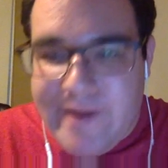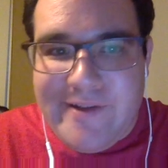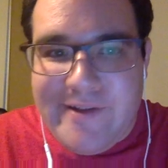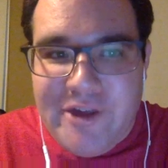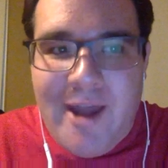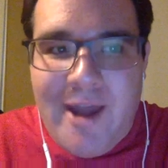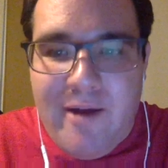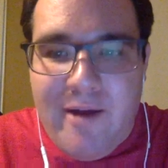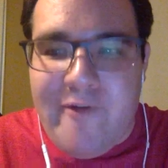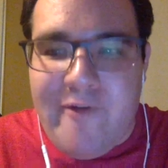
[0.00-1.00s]
on this audition,
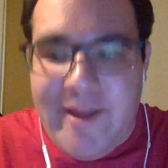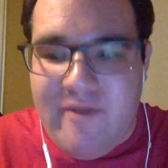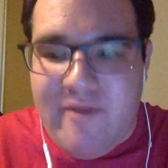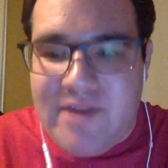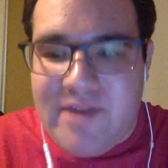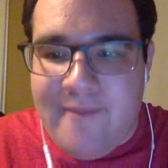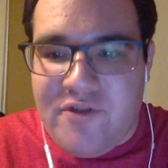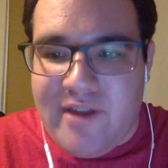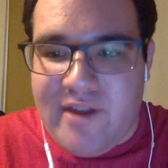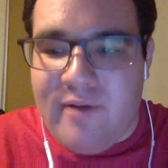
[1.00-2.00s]
I would have wanted him in the
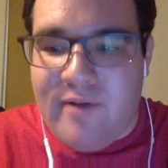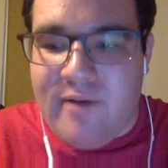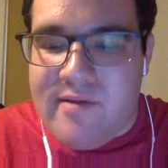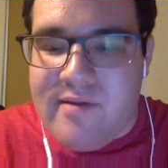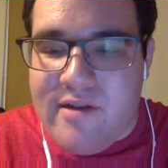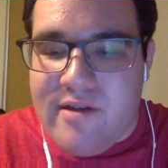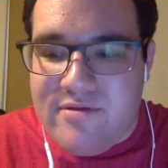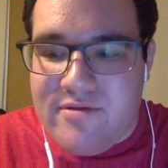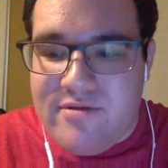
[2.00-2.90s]
top 14 as well. So,